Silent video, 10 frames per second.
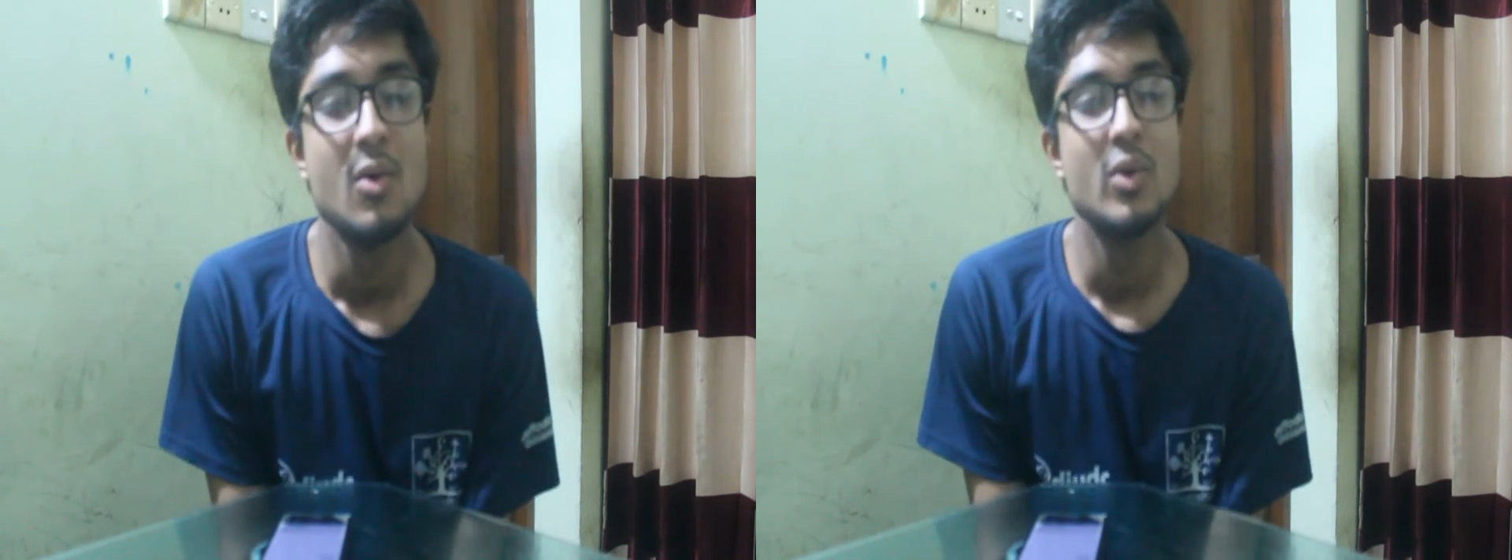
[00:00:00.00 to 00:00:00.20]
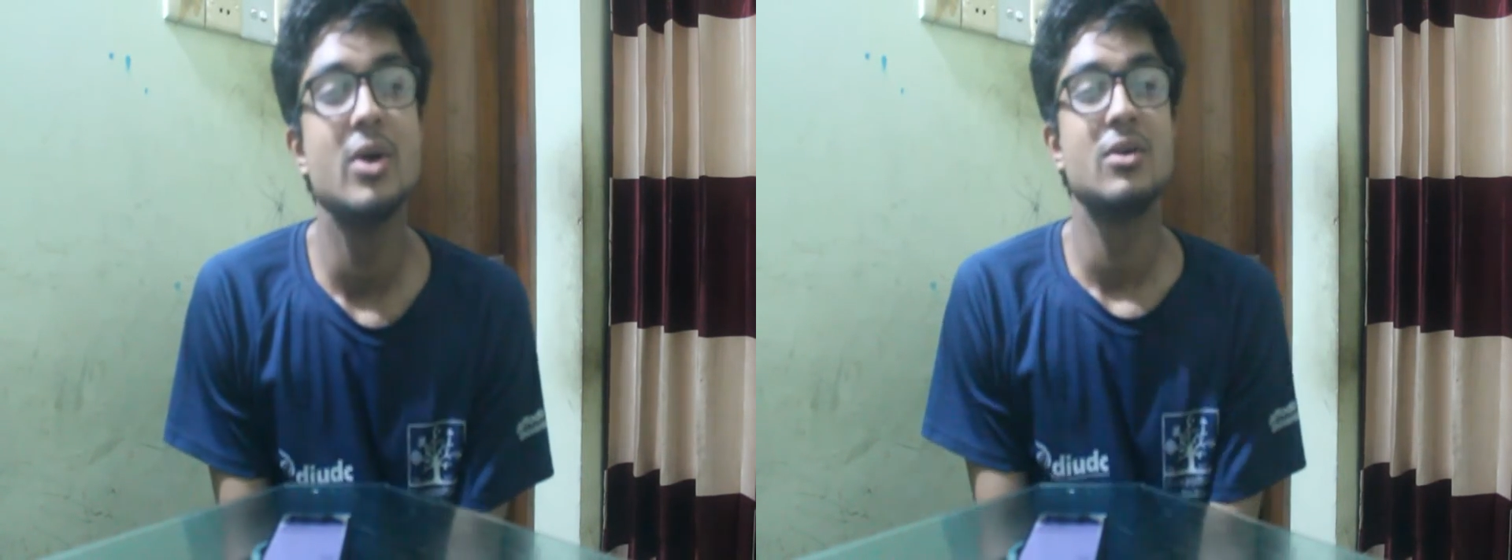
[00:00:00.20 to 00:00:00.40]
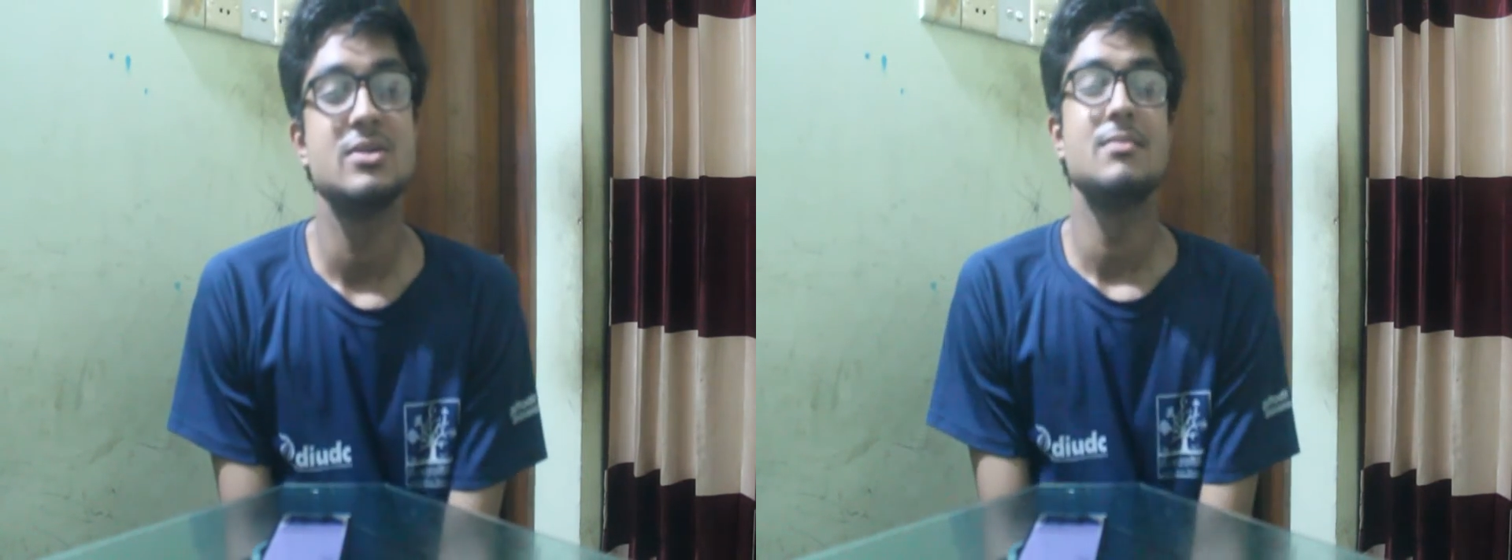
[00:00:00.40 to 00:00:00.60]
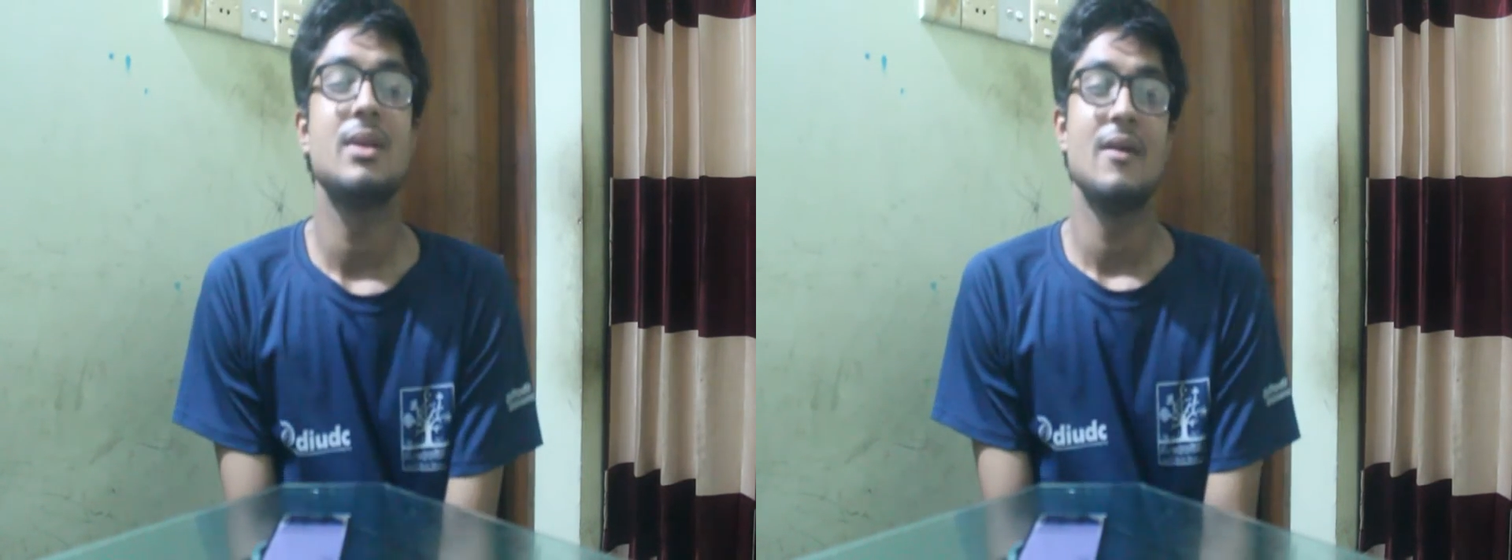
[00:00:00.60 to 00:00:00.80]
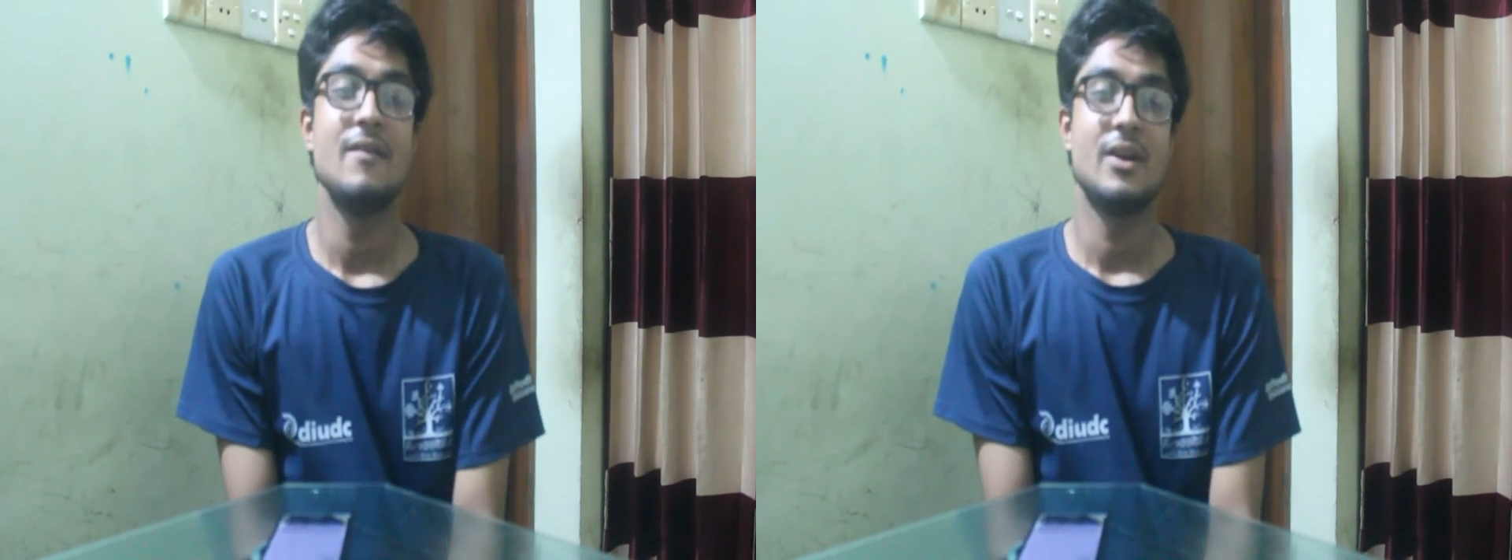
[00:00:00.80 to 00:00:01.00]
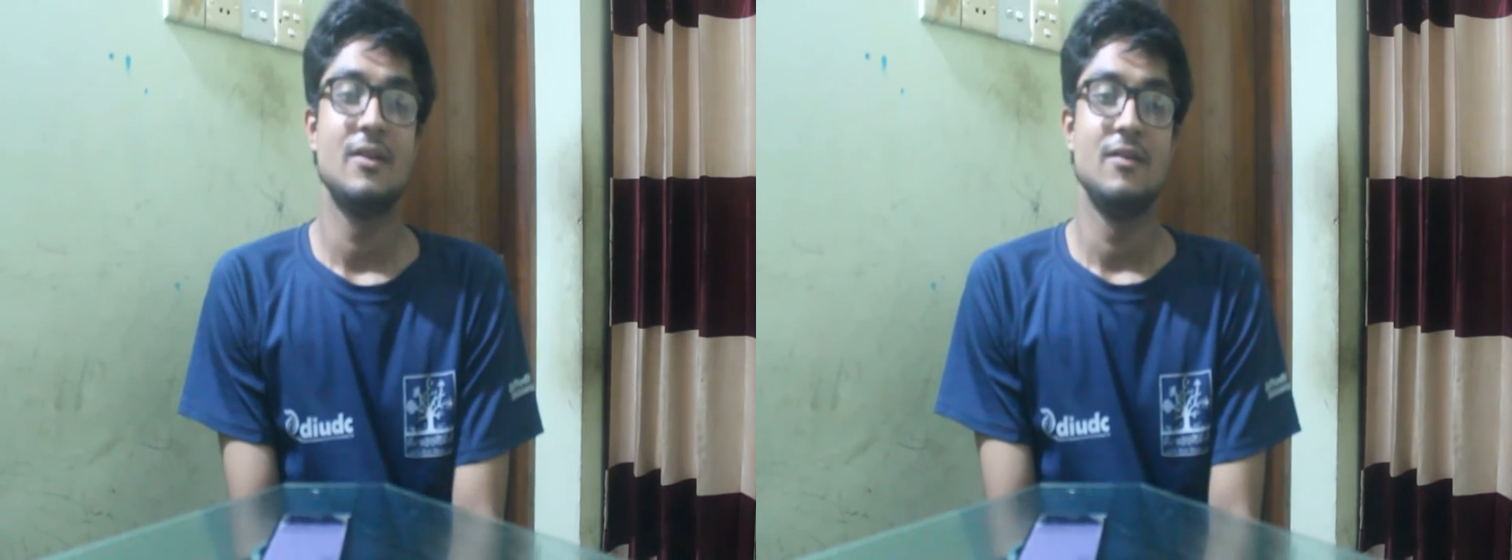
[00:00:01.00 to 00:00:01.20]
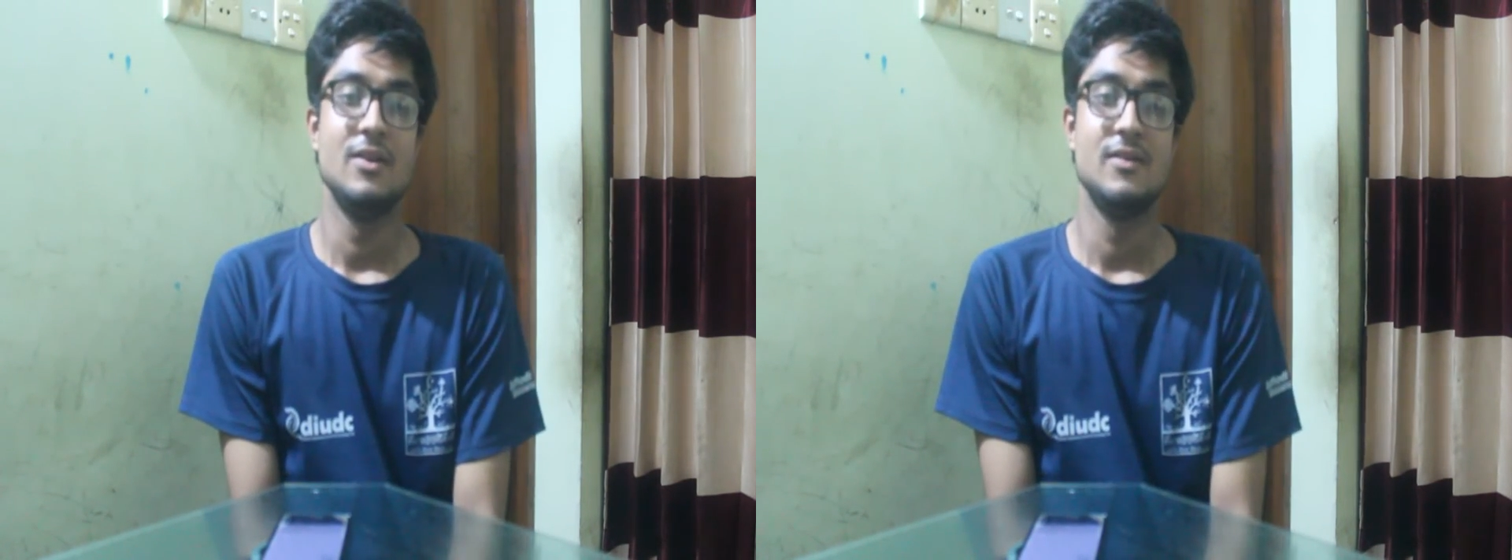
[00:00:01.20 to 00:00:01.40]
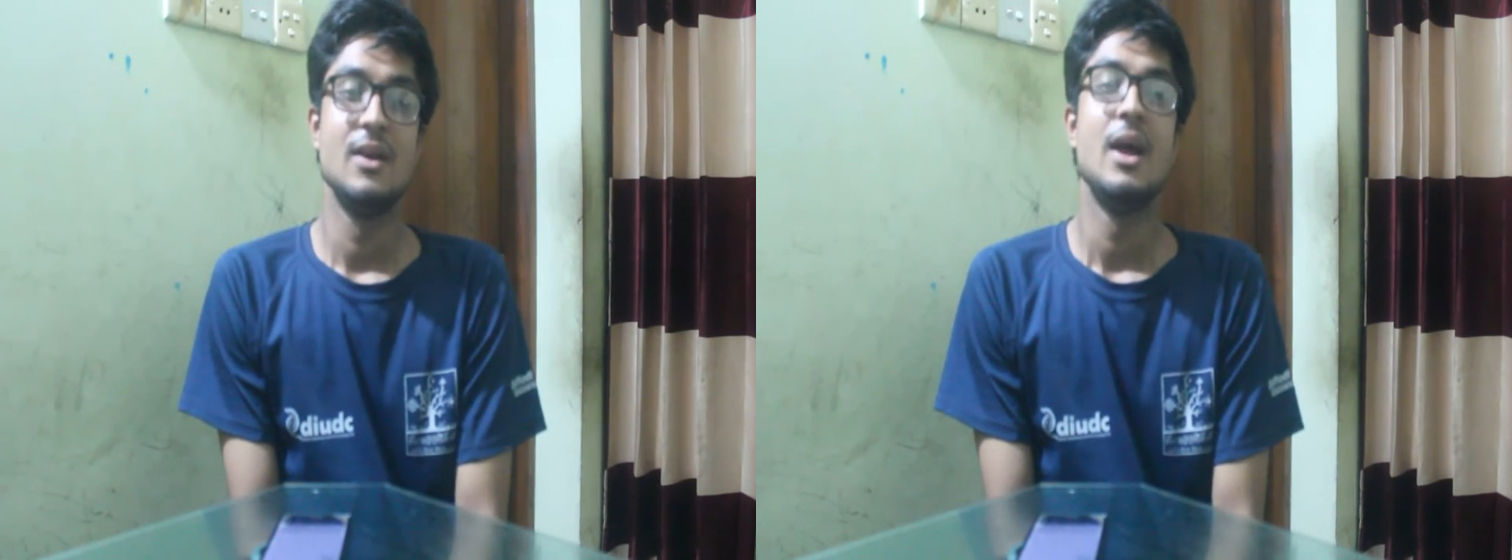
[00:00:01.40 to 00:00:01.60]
We got some club activities.